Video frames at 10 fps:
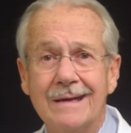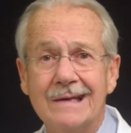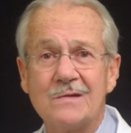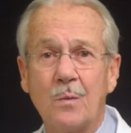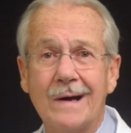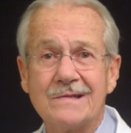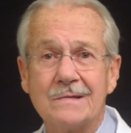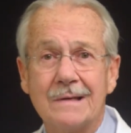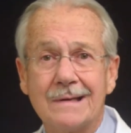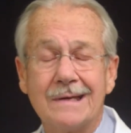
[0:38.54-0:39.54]
is
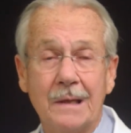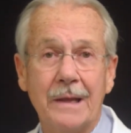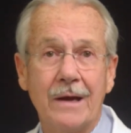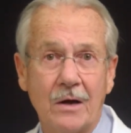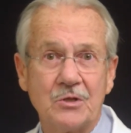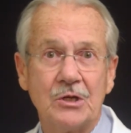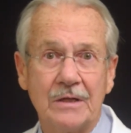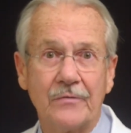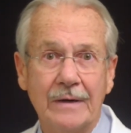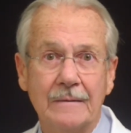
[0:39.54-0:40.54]
what's killing our
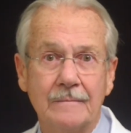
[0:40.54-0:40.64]
children.